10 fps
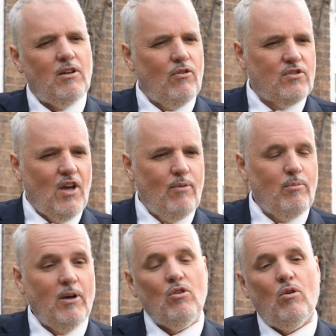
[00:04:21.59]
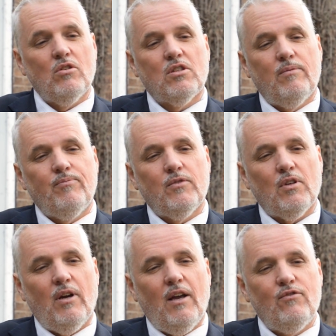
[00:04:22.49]
a lot of time with my dogs.
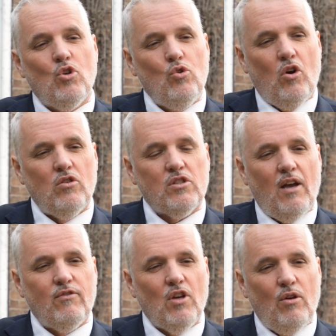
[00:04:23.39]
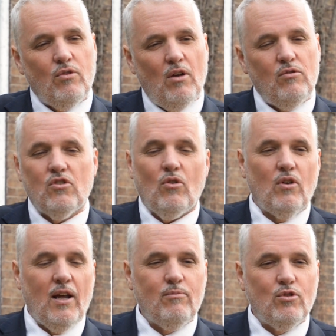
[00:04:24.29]
So I have two dogs. I have Coco, the
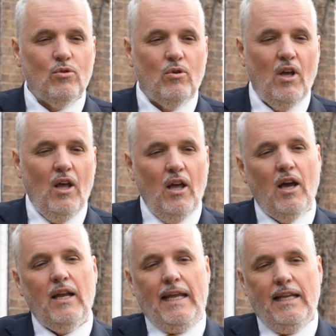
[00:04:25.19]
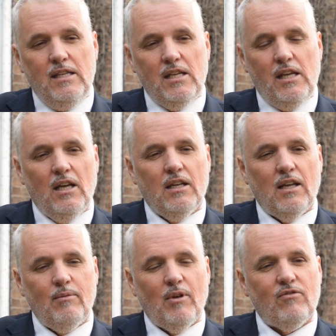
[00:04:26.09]
chocolate Labrador, and Indy,
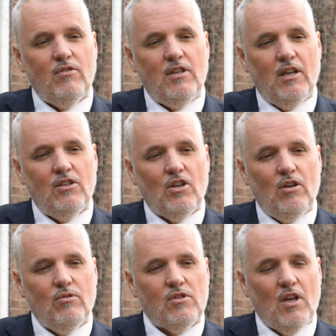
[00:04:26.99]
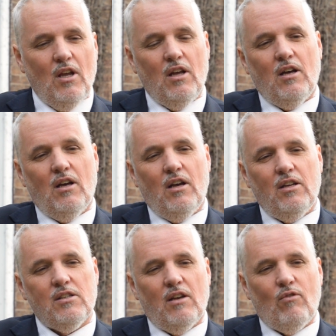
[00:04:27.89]
named after Indiana Jones,
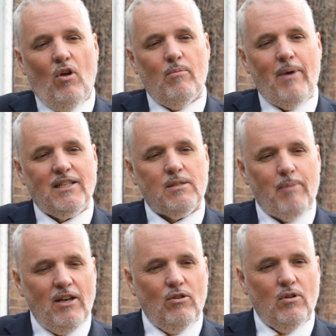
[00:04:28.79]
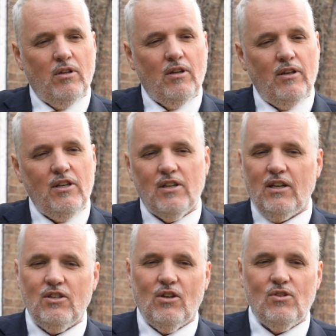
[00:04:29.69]
is a rather mad spaniel. And
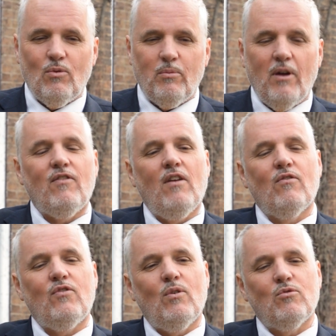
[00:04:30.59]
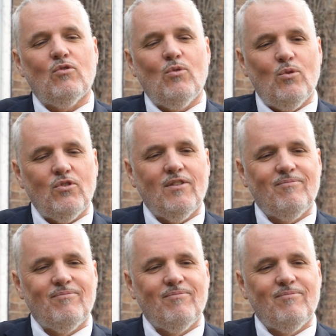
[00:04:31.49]
Indiana Jones, one of my favourite films, of course.